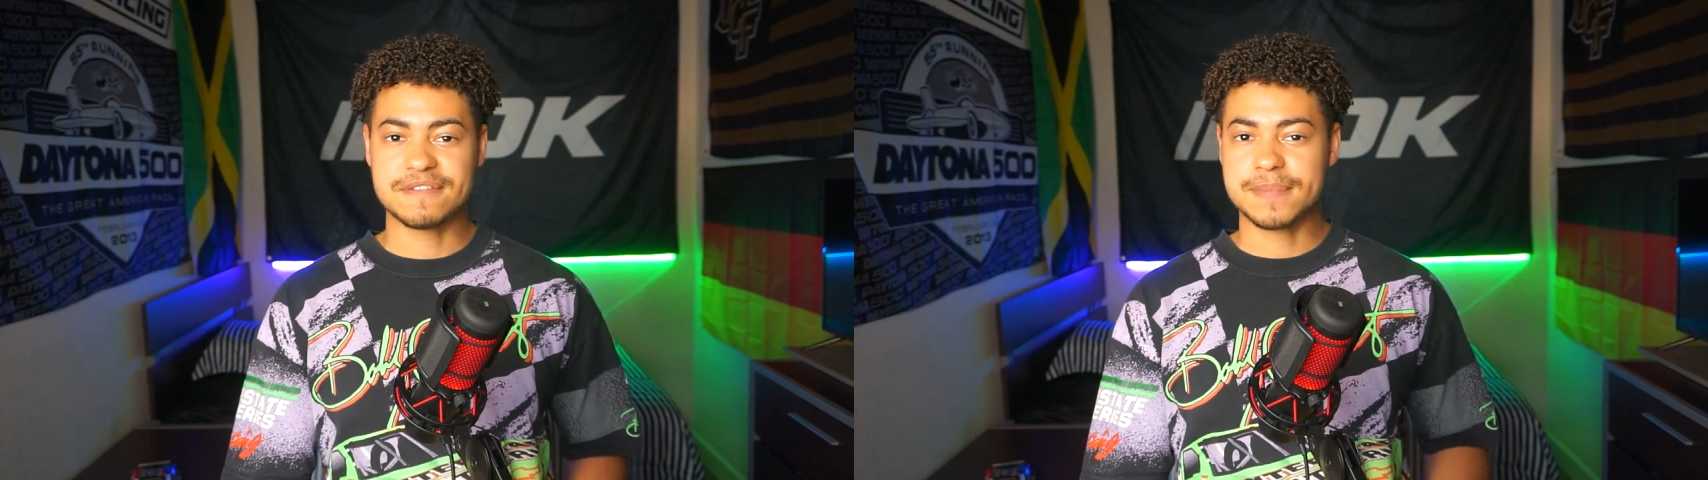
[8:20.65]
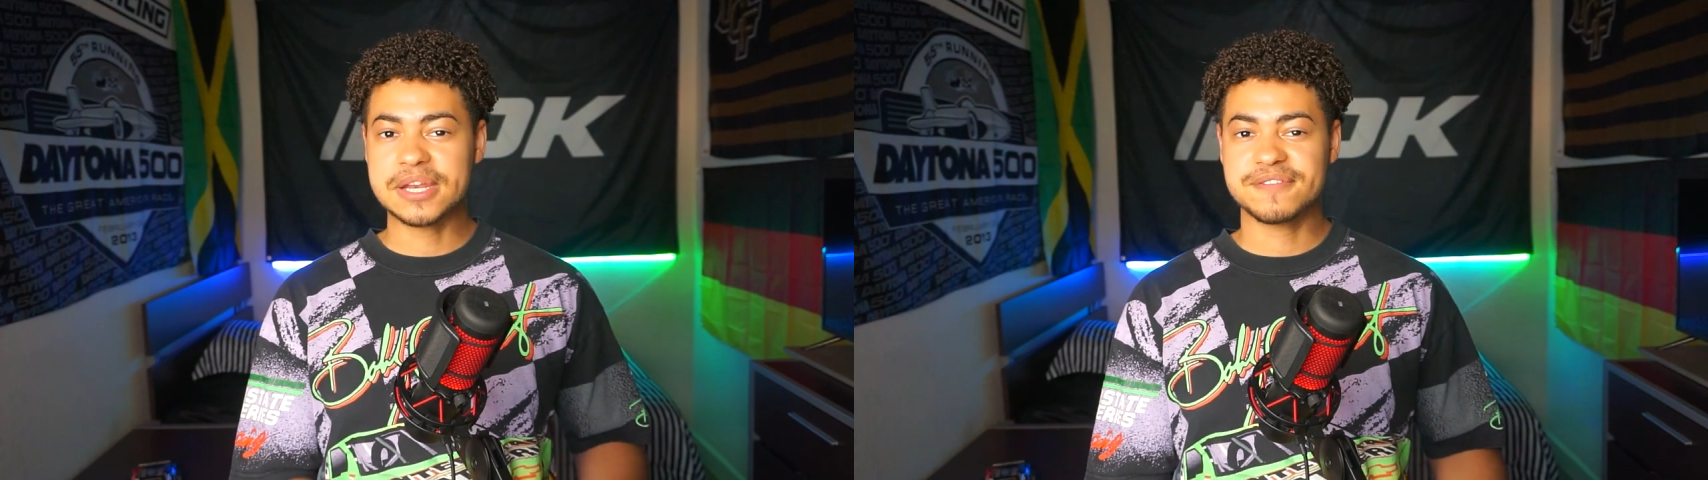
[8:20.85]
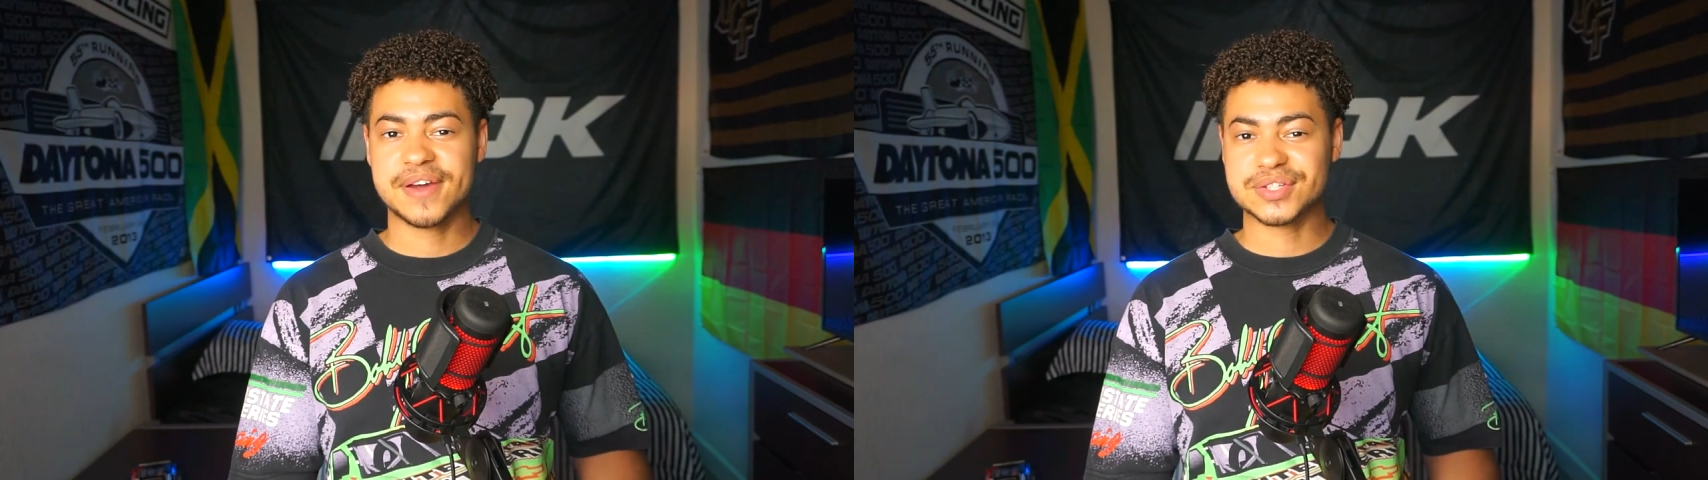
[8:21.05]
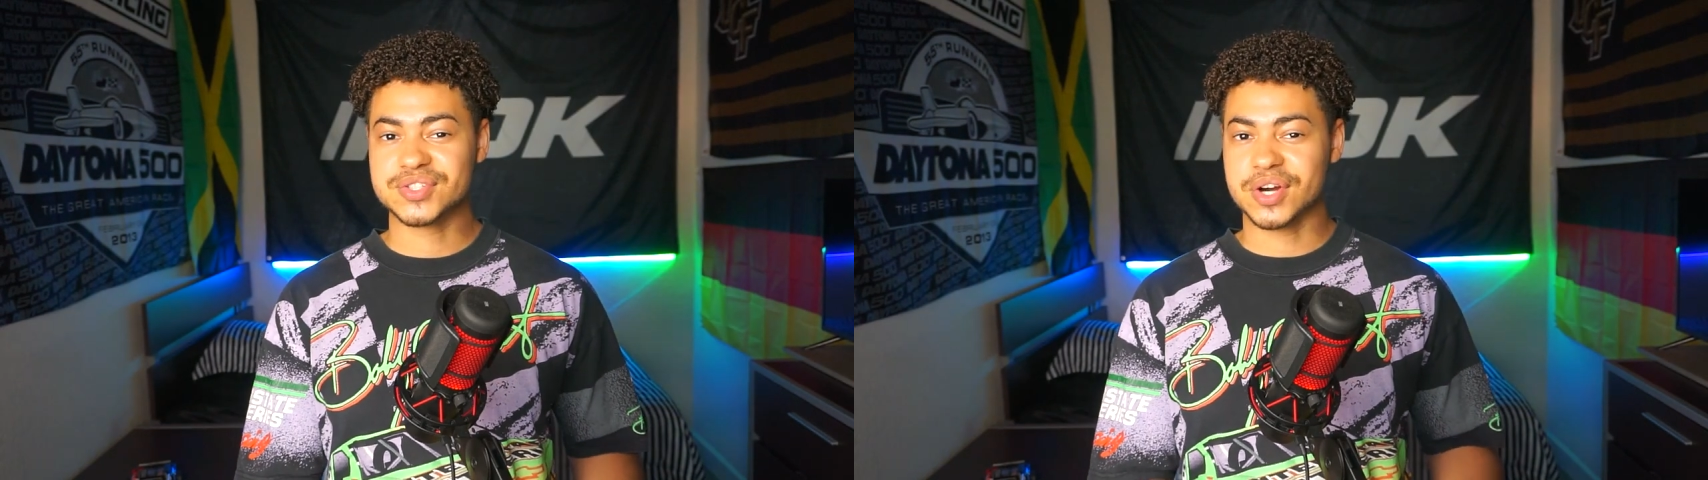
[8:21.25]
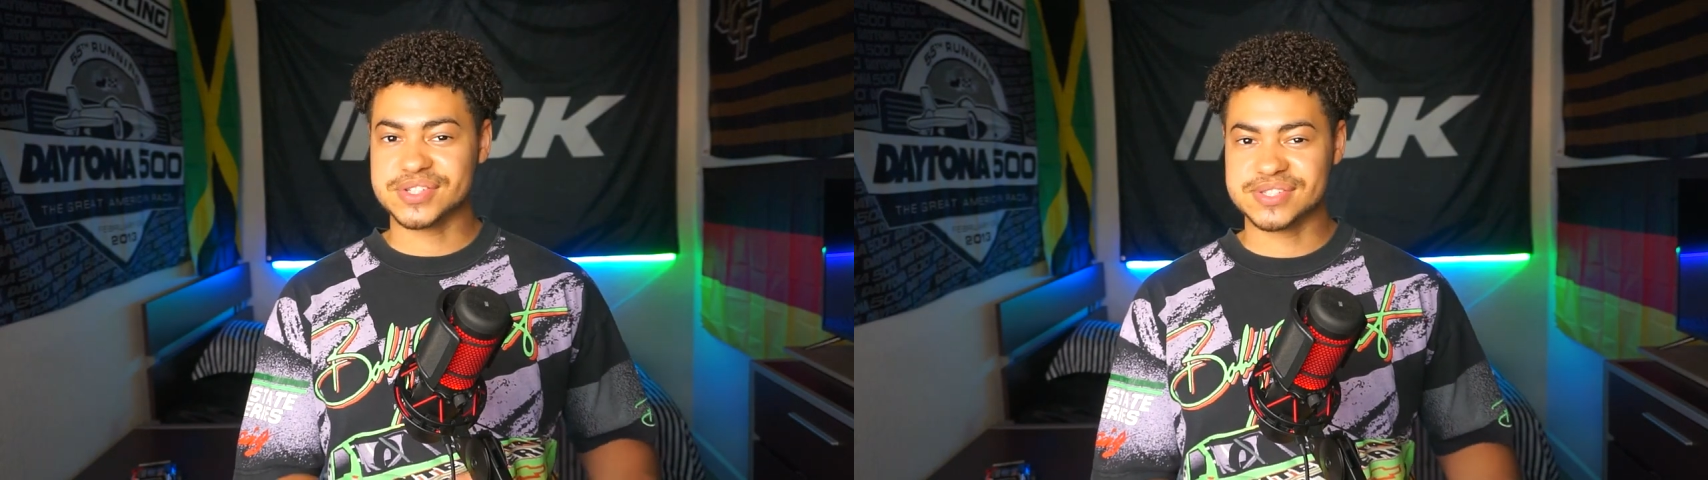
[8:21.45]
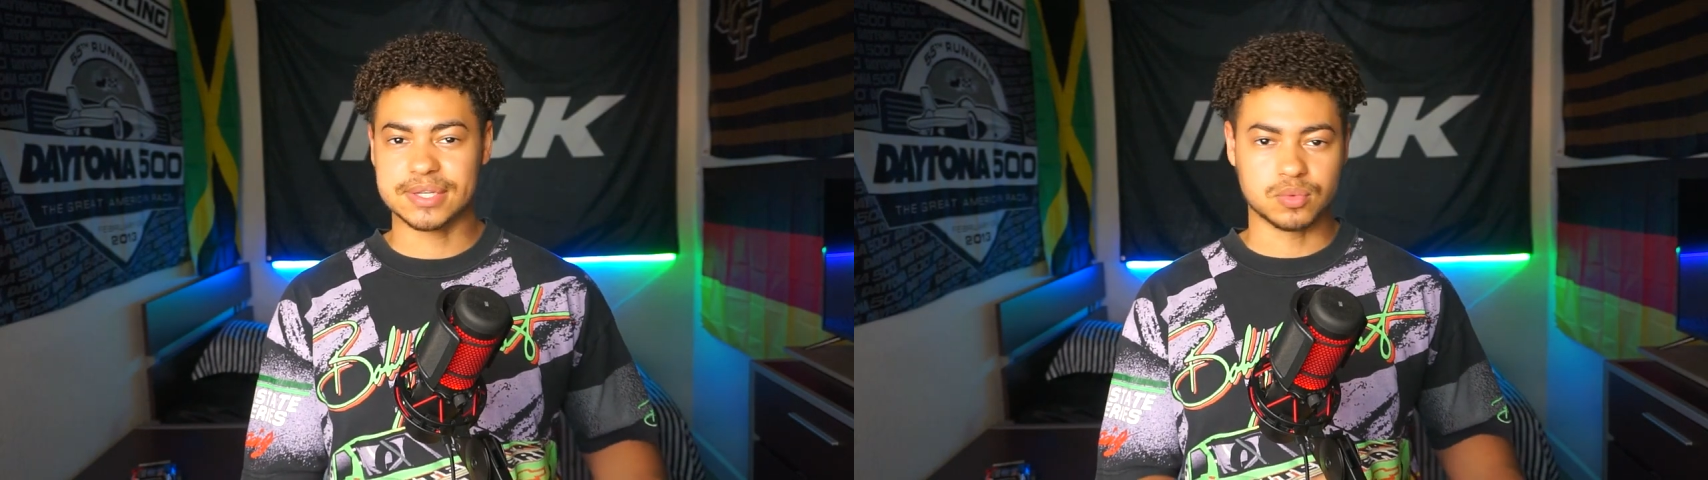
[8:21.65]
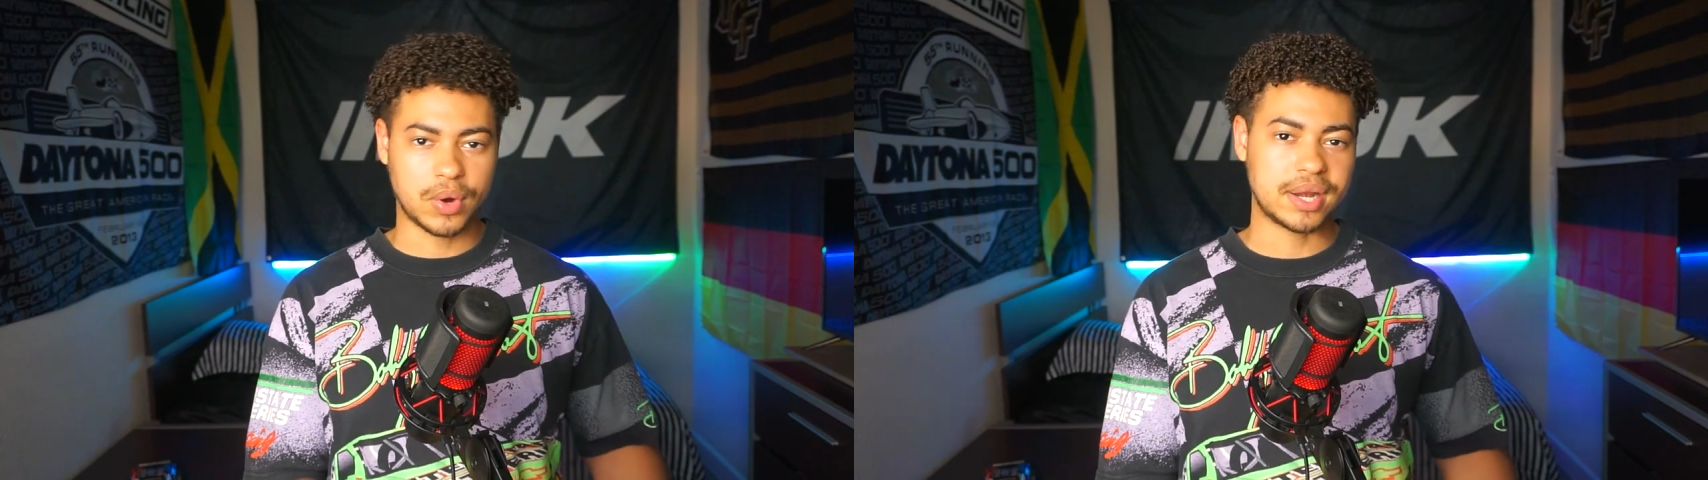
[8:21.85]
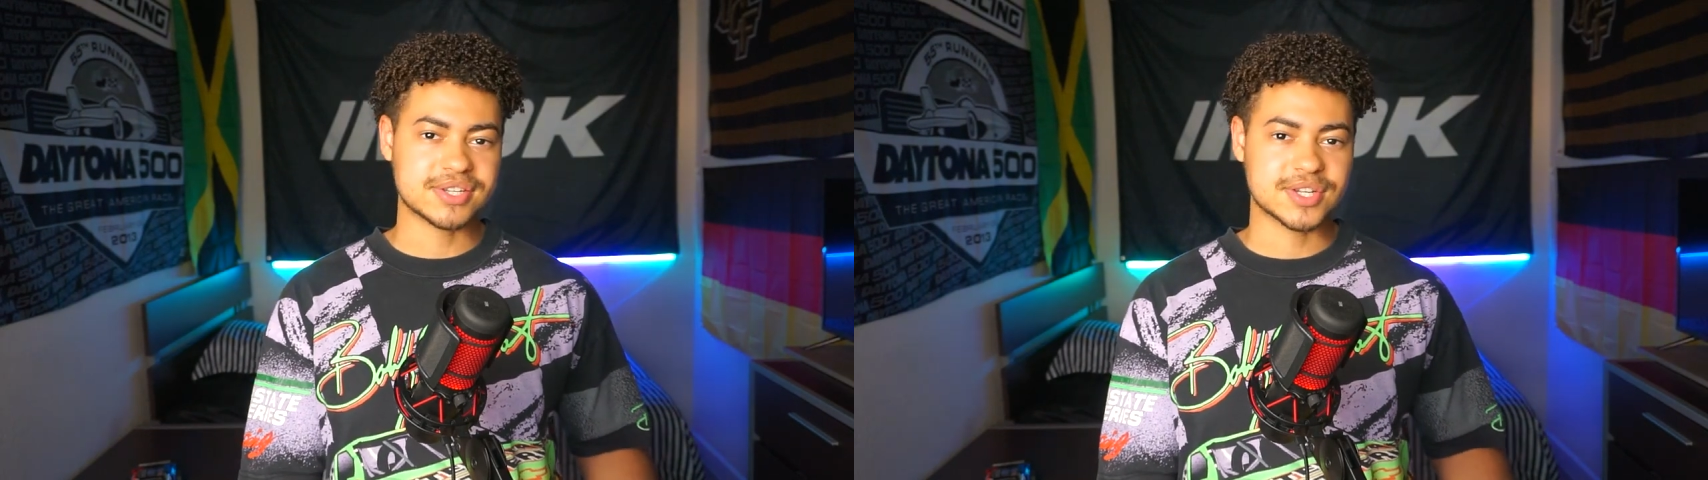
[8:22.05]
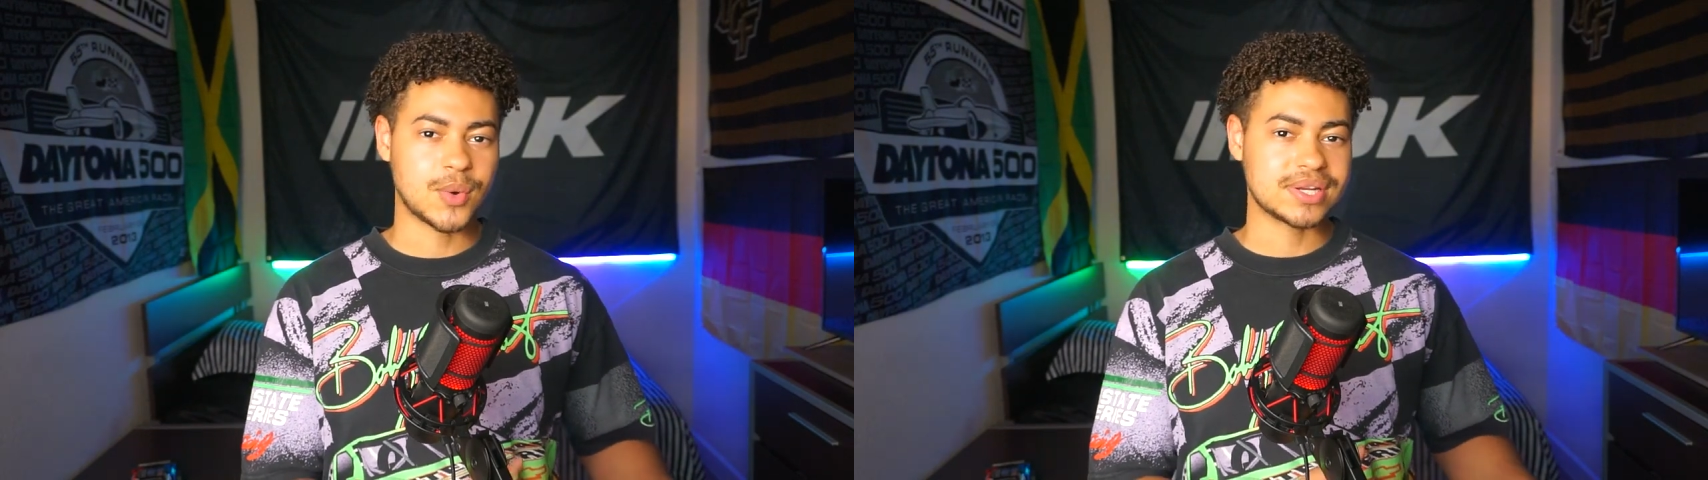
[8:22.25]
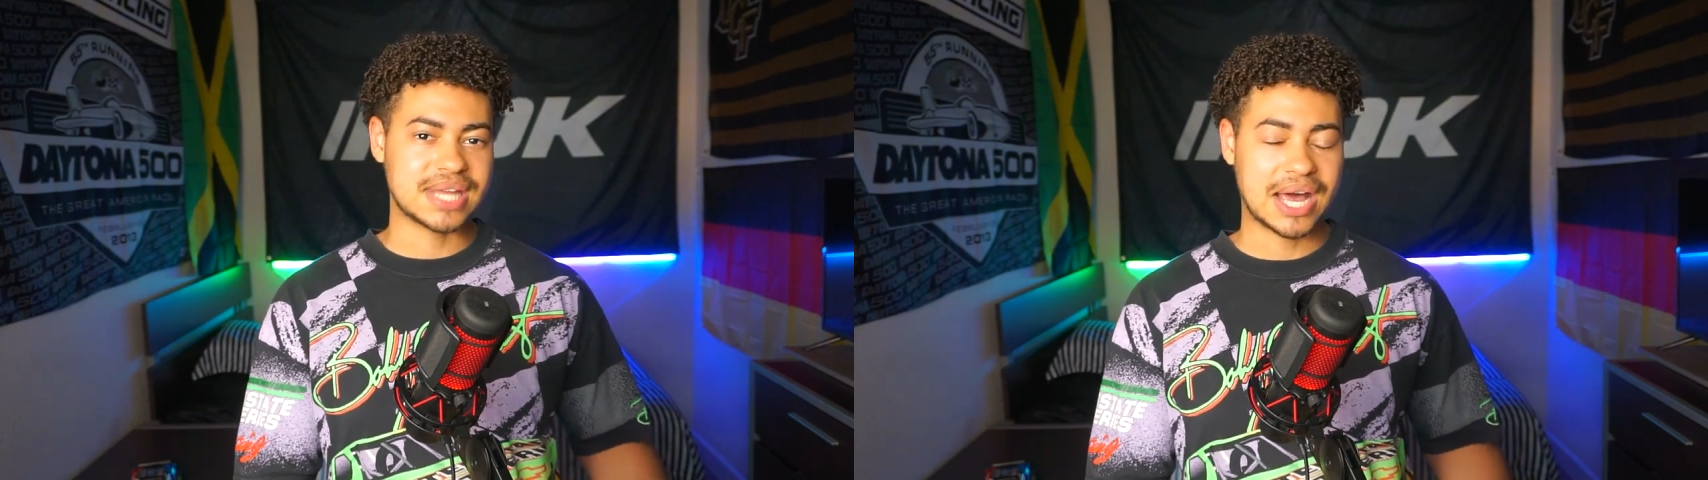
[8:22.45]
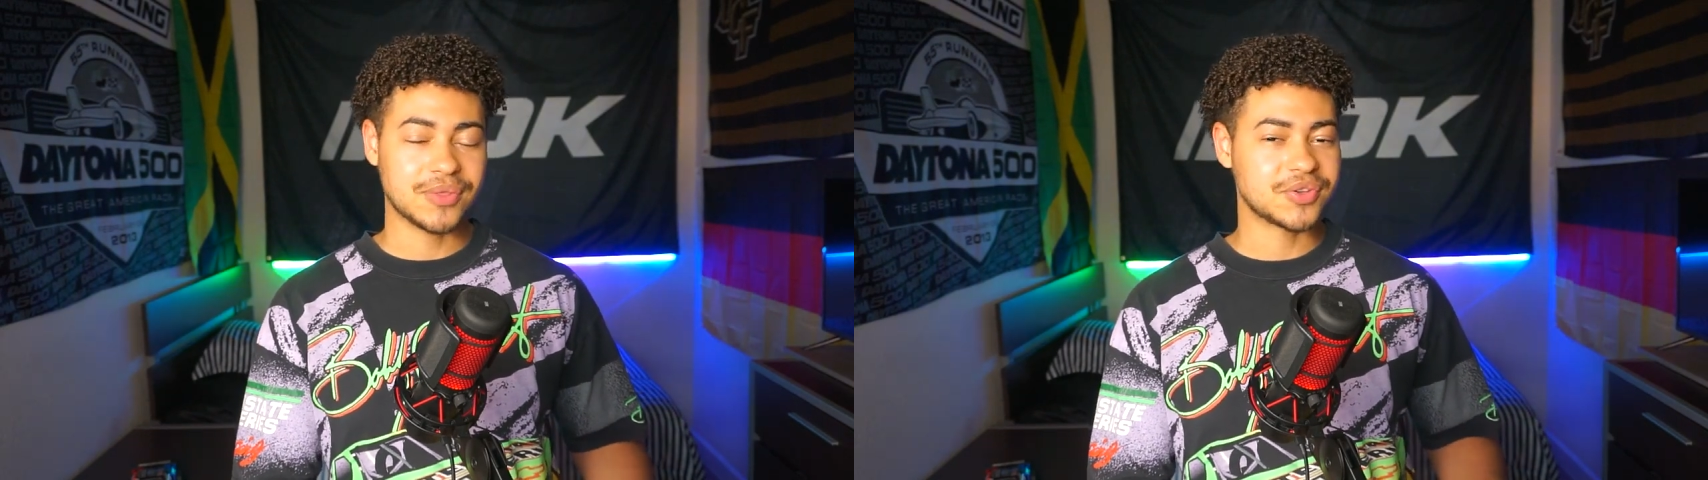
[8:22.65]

if manufacturers are seeing ratings going down,